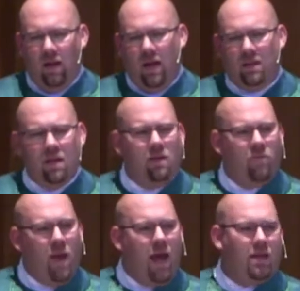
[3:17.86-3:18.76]
At the end
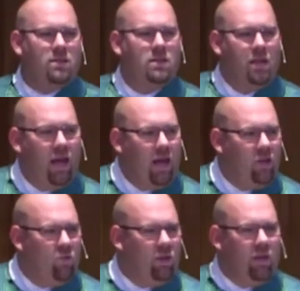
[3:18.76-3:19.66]
of Mass today,
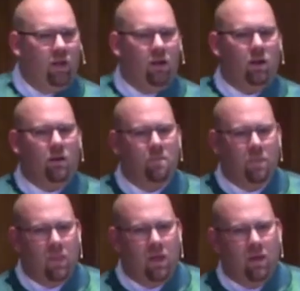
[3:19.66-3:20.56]
you will hear
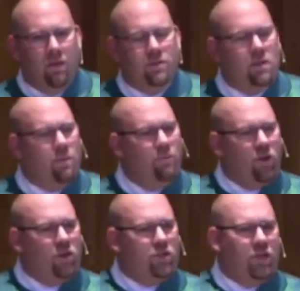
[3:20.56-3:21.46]
some
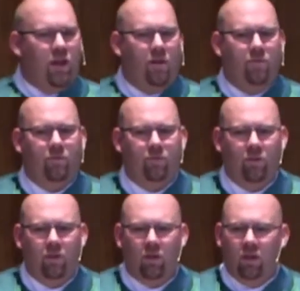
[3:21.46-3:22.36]
version
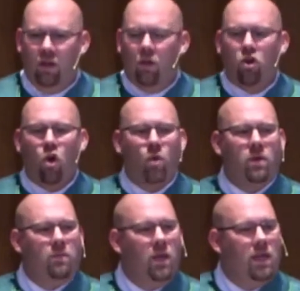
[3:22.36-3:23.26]
of, "Go
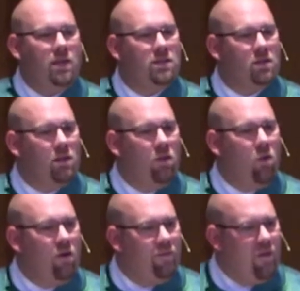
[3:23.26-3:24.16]
in peace,
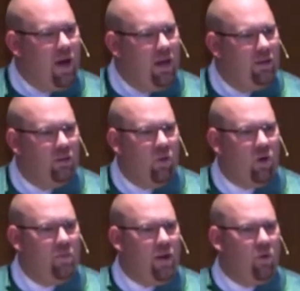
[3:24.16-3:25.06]
glorifying the
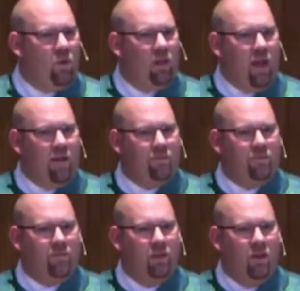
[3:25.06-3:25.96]
Lord by your
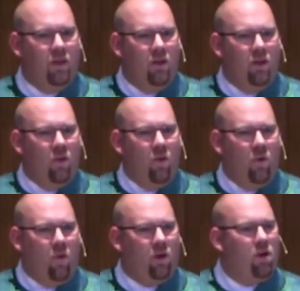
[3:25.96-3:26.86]
life,"
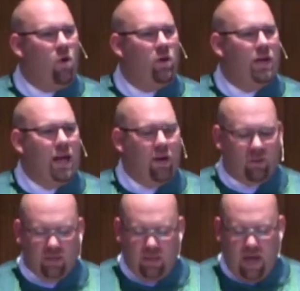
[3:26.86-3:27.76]
or "Go and
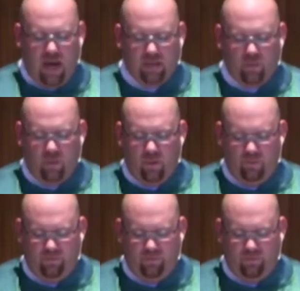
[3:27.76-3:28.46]
announce the gospel."